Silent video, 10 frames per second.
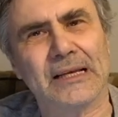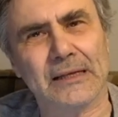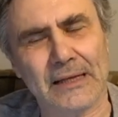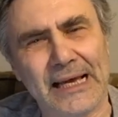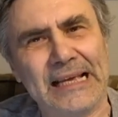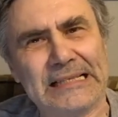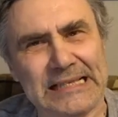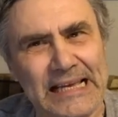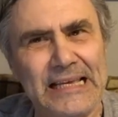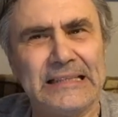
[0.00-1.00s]

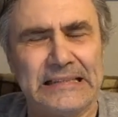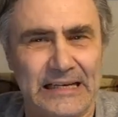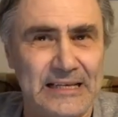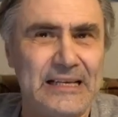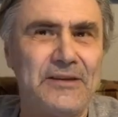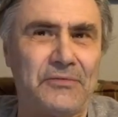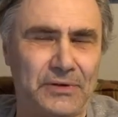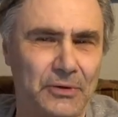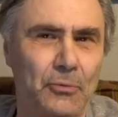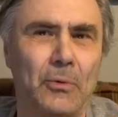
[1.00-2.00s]
lays in the
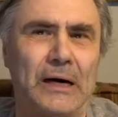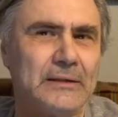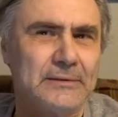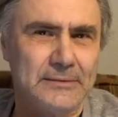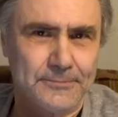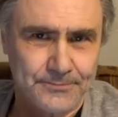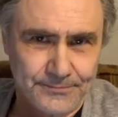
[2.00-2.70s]
evil one